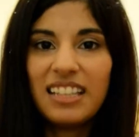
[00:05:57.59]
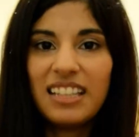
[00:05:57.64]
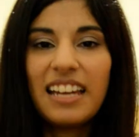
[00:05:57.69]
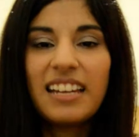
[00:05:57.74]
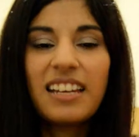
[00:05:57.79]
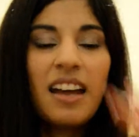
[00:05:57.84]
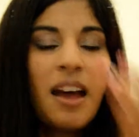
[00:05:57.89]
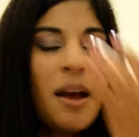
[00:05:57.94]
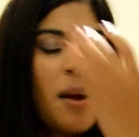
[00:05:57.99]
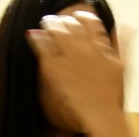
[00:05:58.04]
Like,
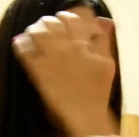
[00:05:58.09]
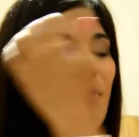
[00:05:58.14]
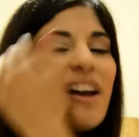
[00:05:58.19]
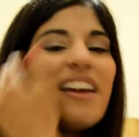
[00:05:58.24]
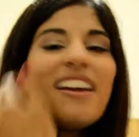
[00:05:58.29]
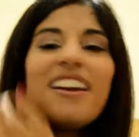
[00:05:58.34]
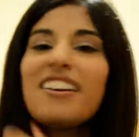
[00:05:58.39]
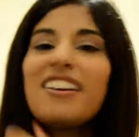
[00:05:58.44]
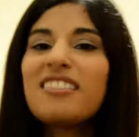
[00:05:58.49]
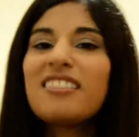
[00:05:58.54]
my
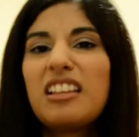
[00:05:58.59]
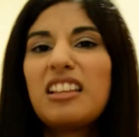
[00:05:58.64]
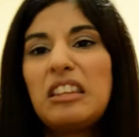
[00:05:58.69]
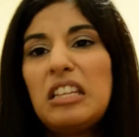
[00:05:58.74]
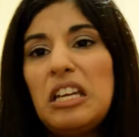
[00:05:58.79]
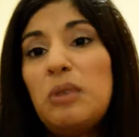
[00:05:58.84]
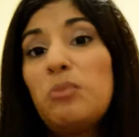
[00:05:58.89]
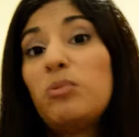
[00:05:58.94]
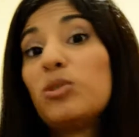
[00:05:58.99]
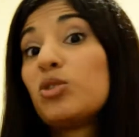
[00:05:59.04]
hair that
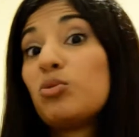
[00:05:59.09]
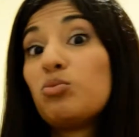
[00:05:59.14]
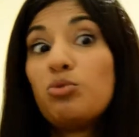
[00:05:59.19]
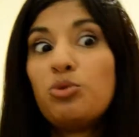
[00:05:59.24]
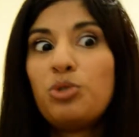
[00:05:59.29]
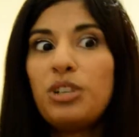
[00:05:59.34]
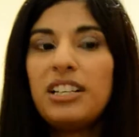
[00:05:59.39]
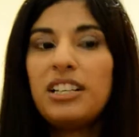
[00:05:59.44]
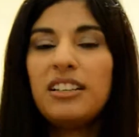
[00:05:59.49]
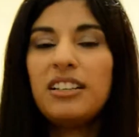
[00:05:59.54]
day was
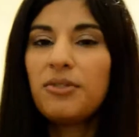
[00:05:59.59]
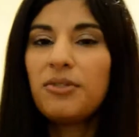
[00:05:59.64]
really,